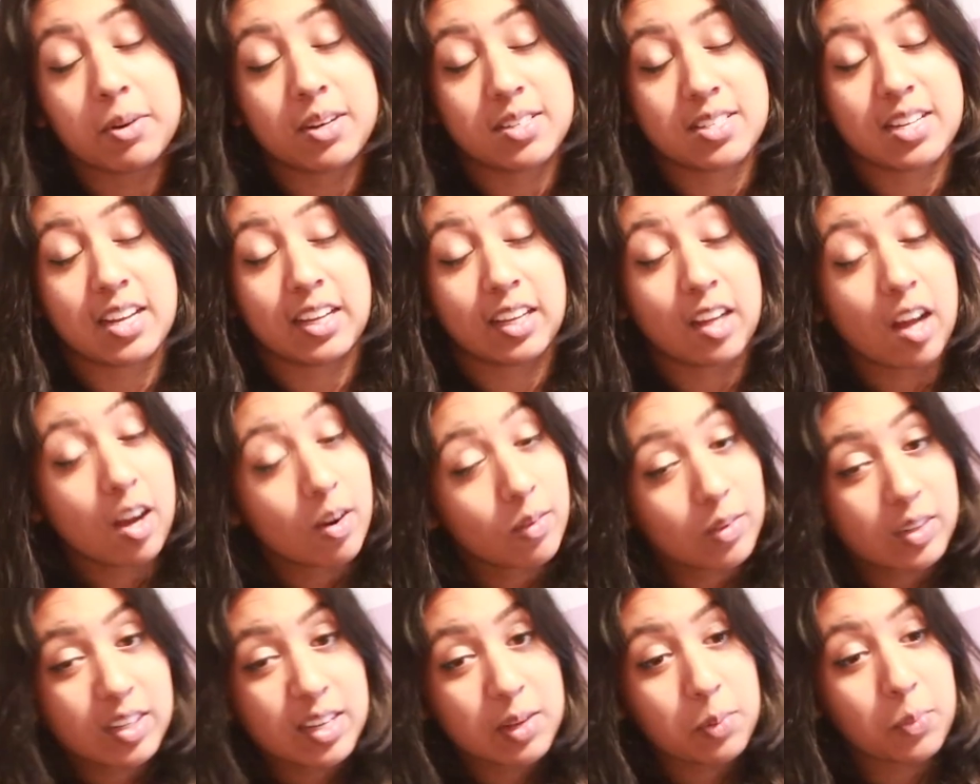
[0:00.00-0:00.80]
of bras I
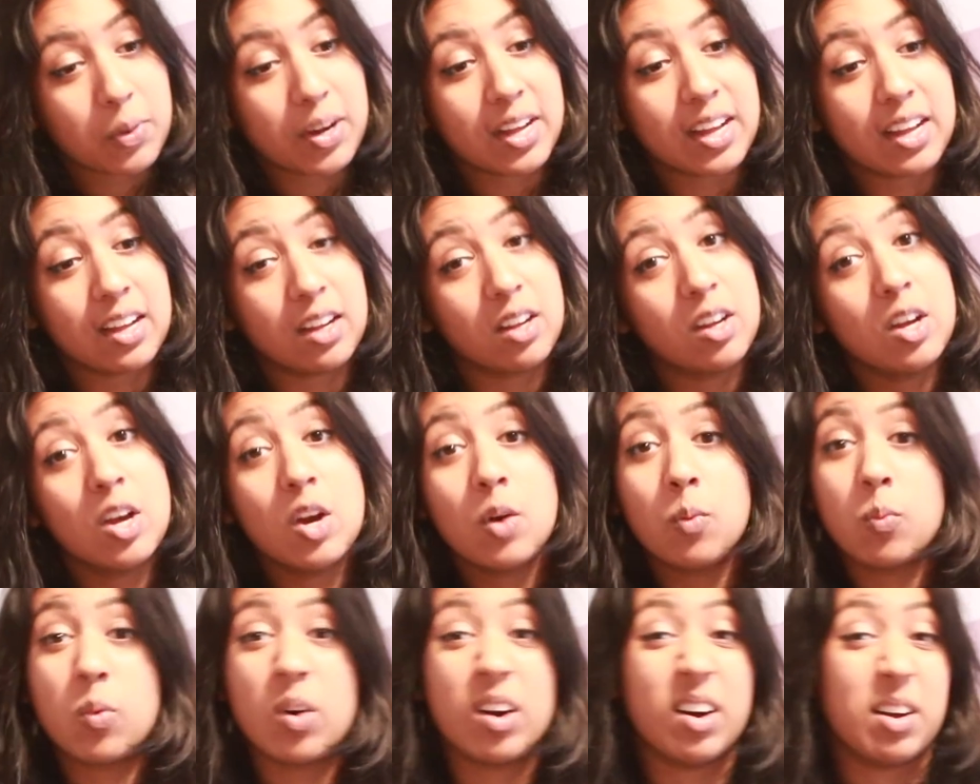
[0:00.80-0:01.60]
currently wear,
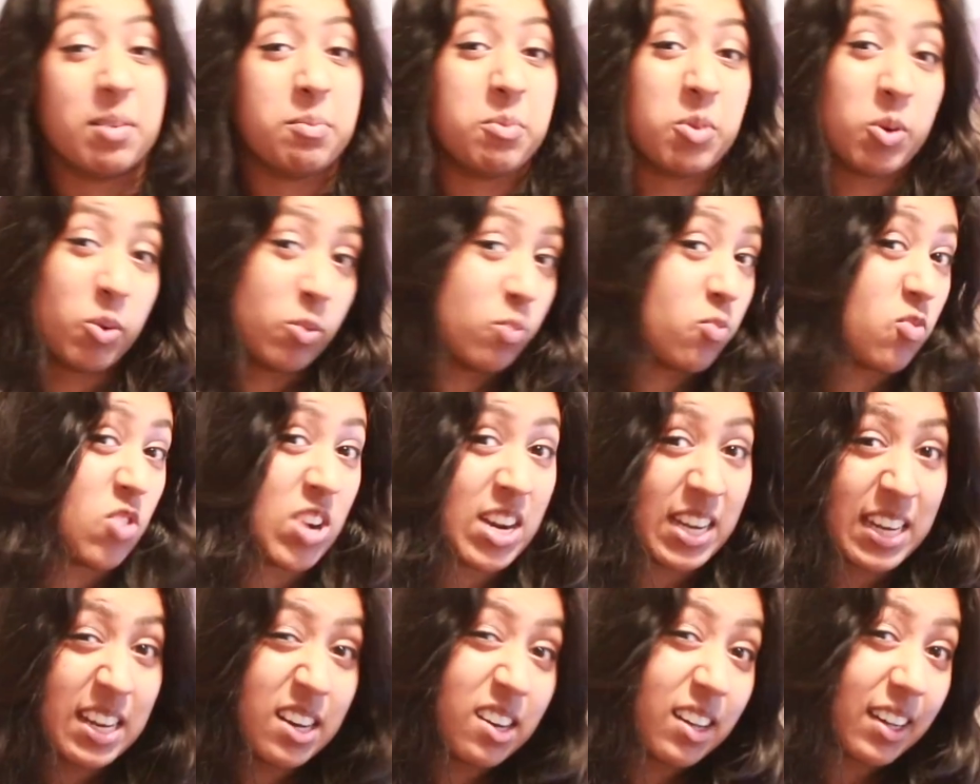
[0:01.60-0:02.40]
what I'm not
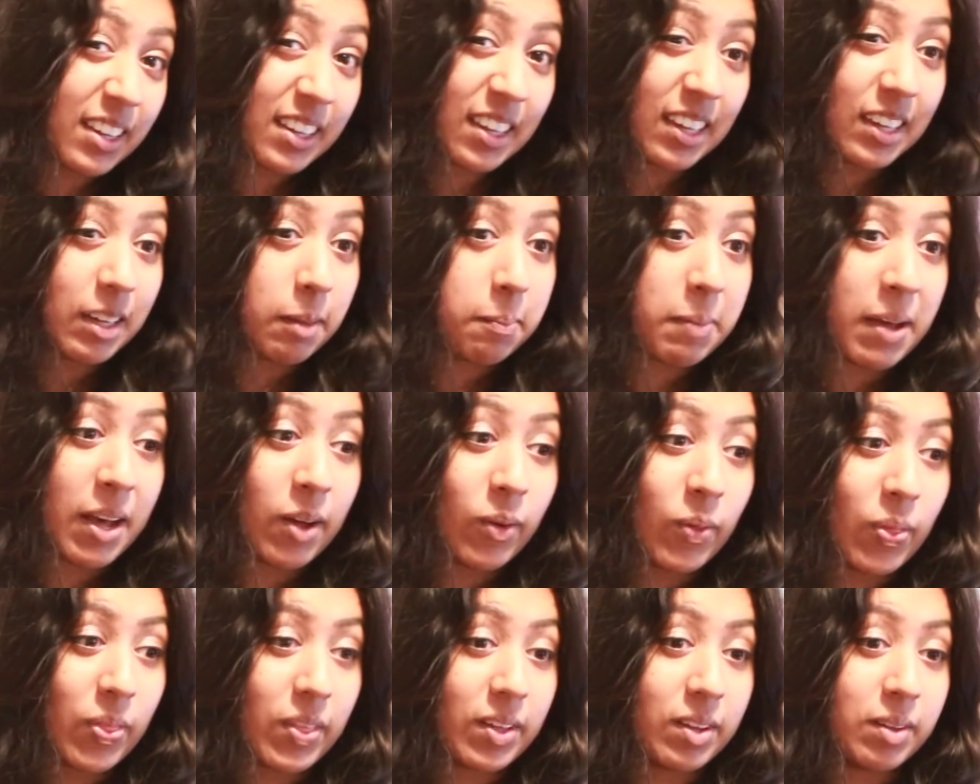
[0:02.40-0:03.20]
really liking
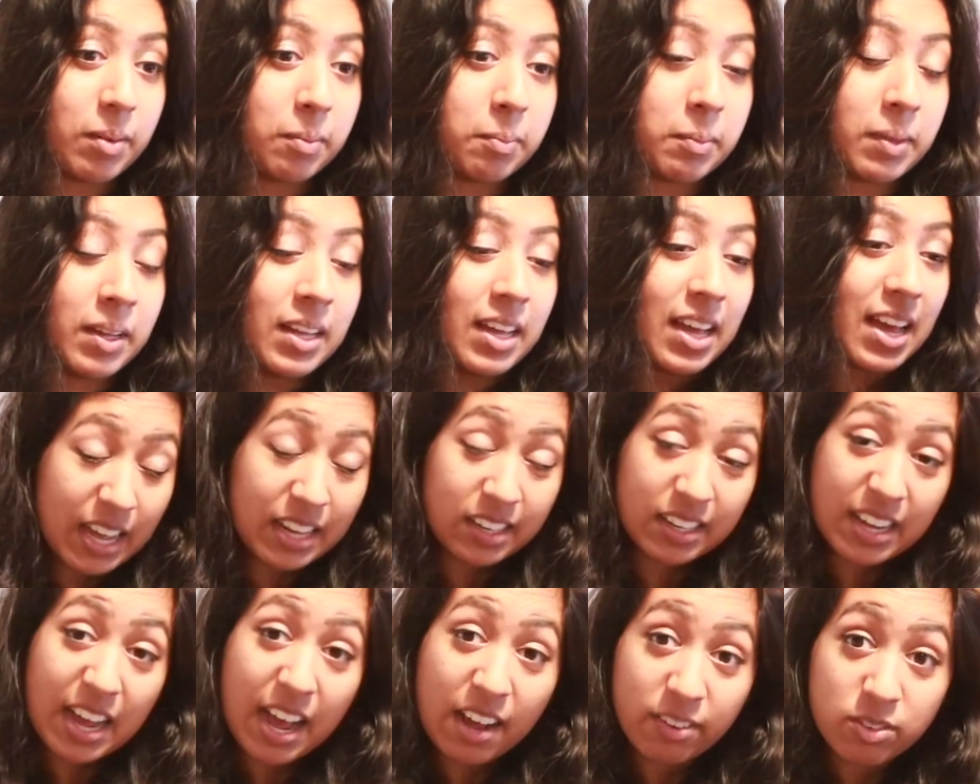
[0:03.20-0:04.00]
about them.
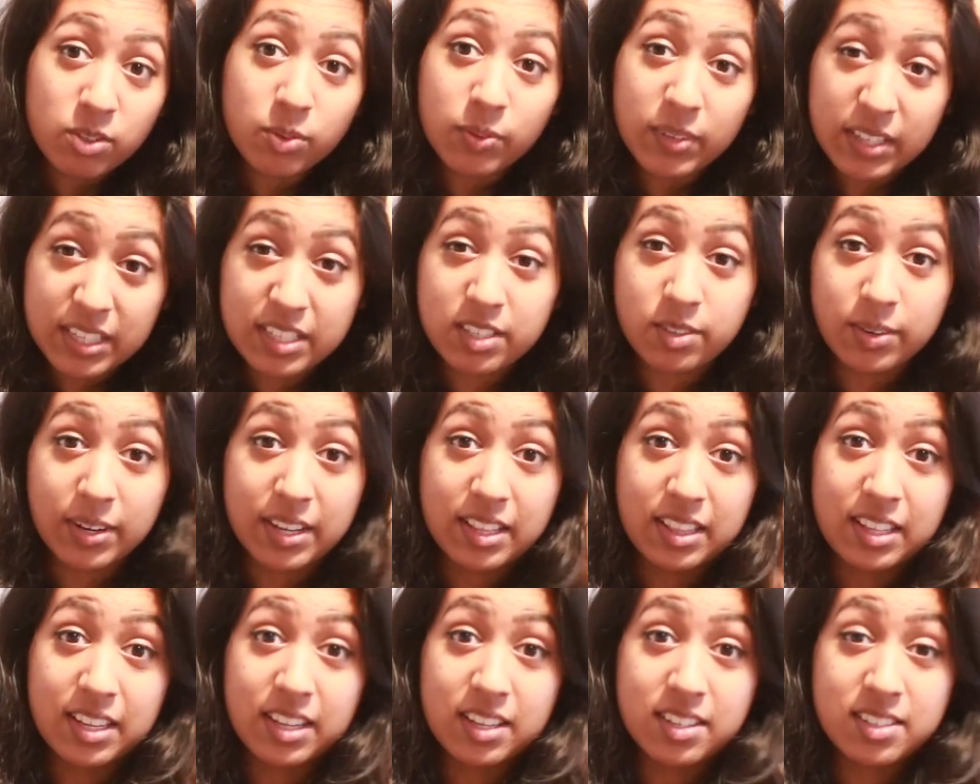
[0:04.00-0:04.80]
And I have to
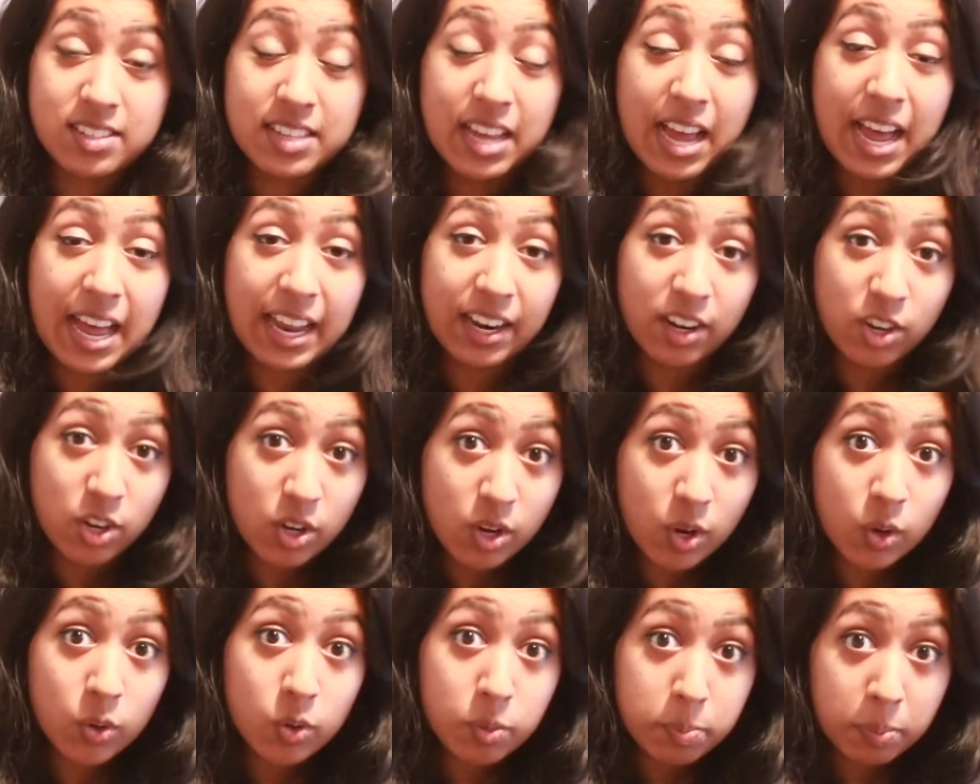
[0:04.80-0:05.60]
reiterate this, at
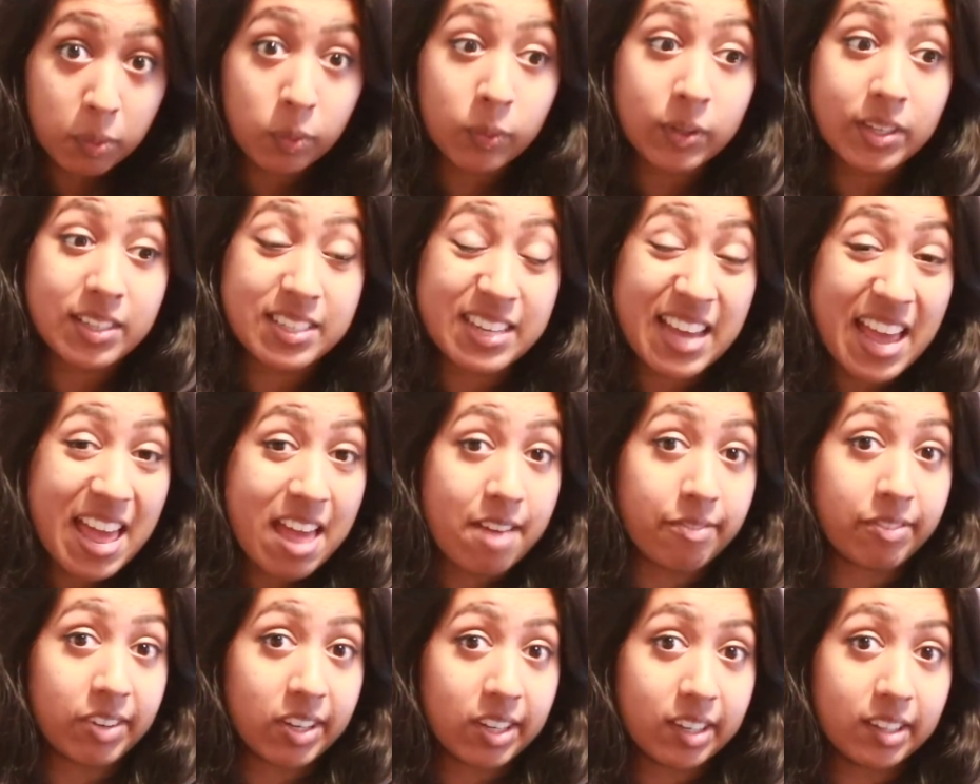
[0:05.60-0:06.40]
no point
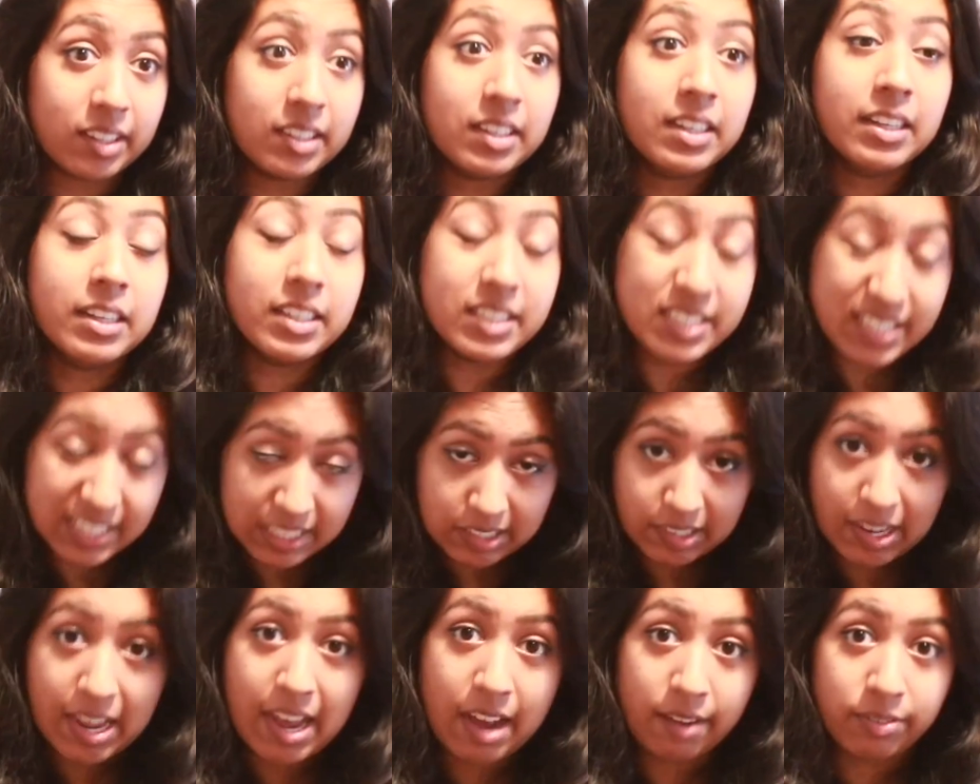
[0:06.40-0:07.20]
ever
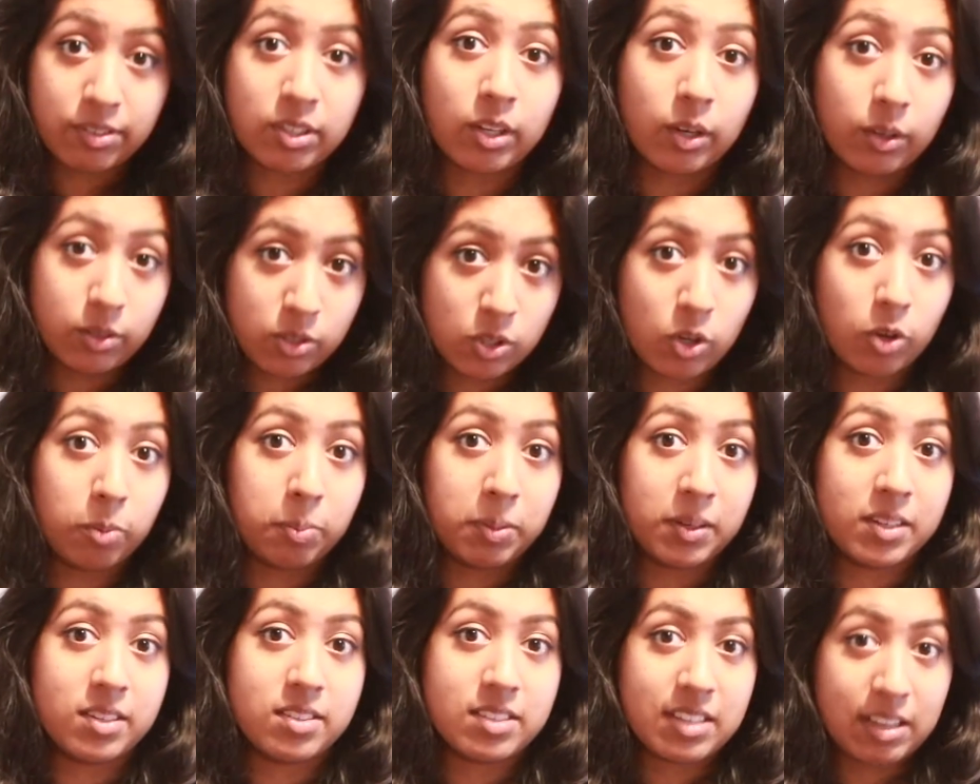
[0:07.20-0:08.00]
did I have to go
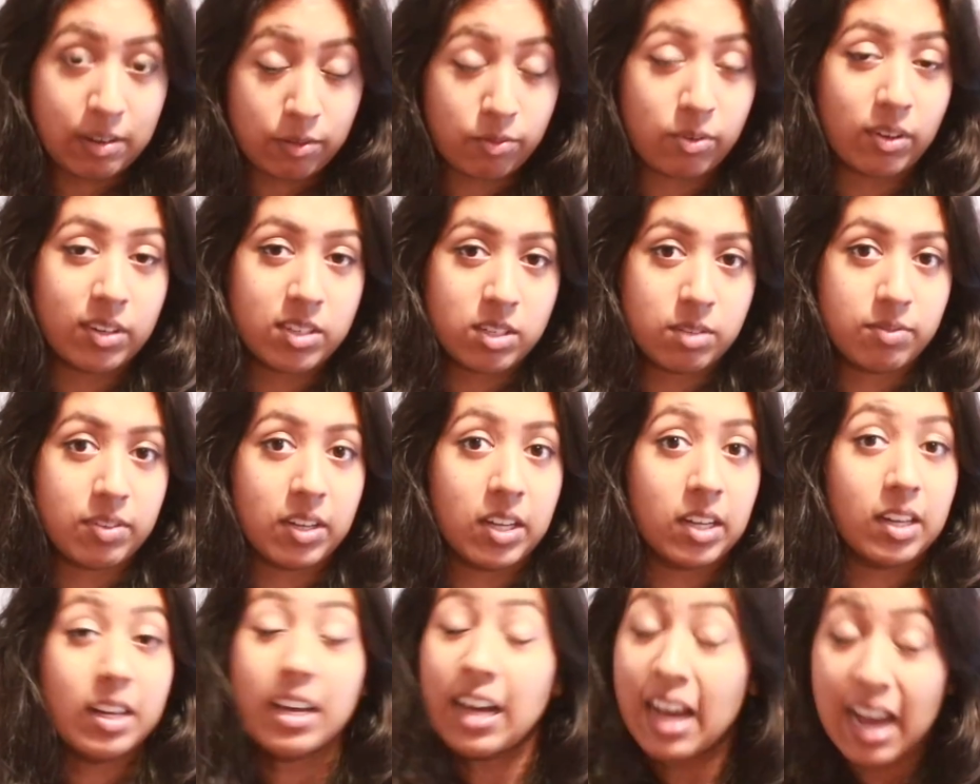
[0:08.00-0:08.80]
topless in front of
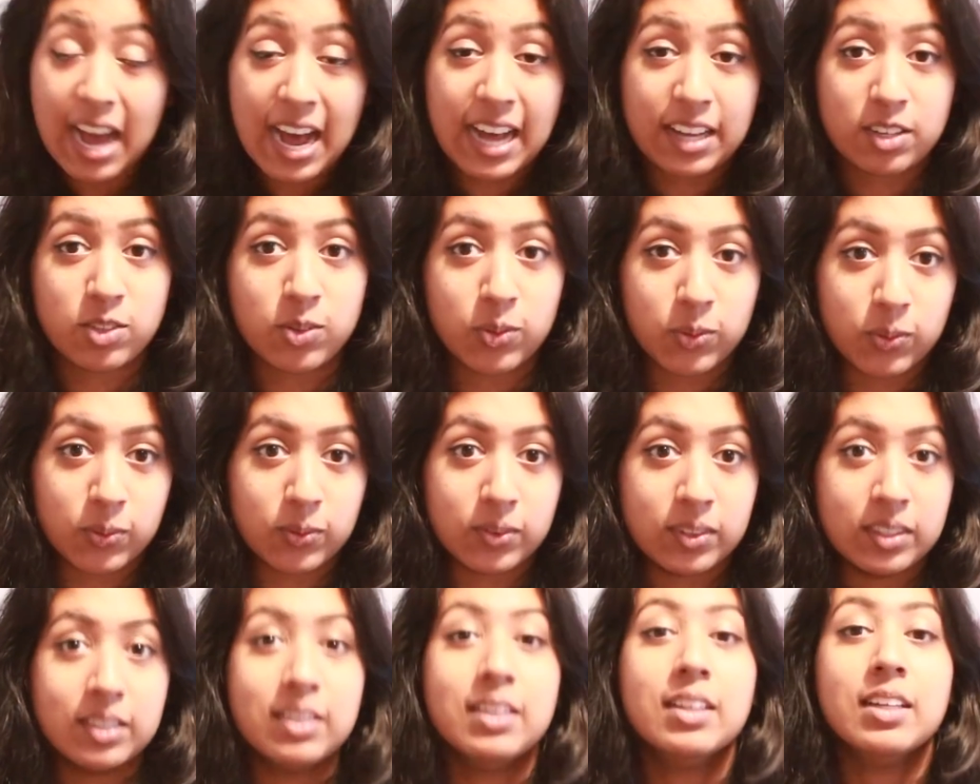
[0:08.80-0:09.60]
her at all.